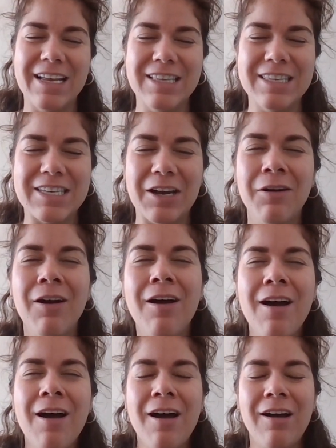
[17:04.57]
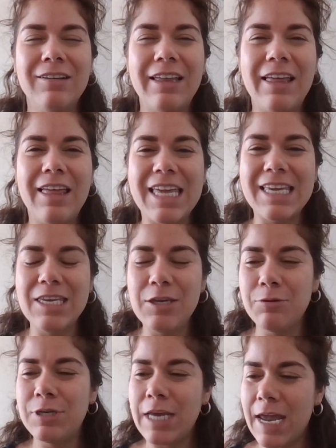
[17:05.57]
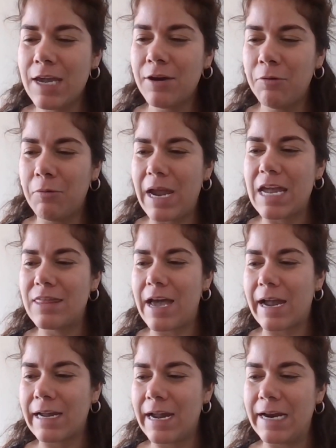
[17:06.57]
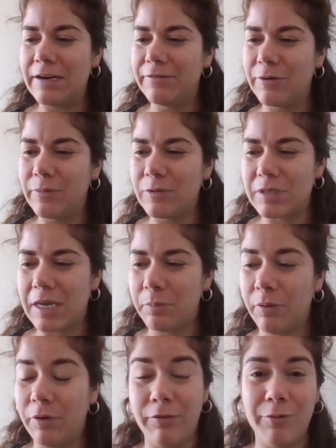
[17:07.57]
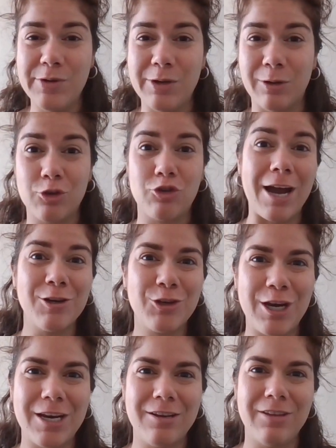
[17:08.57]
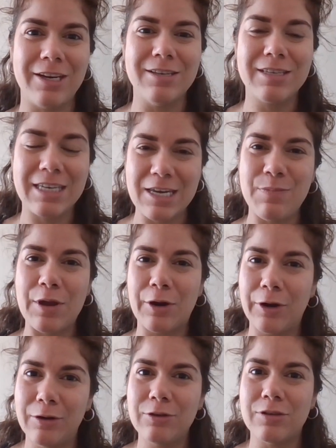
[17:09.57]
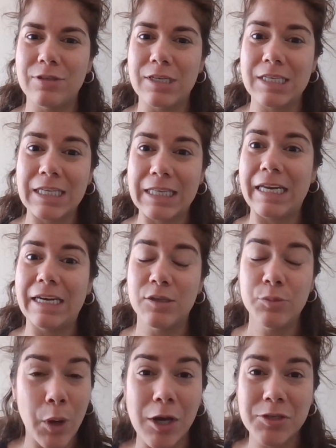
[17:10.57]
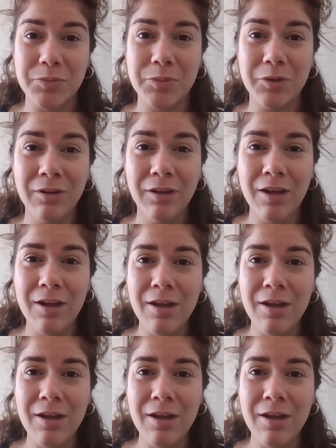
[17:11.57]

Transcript: And so you take away that kind of almost like proverbial trash can that is keeping our oceans as clean as possible.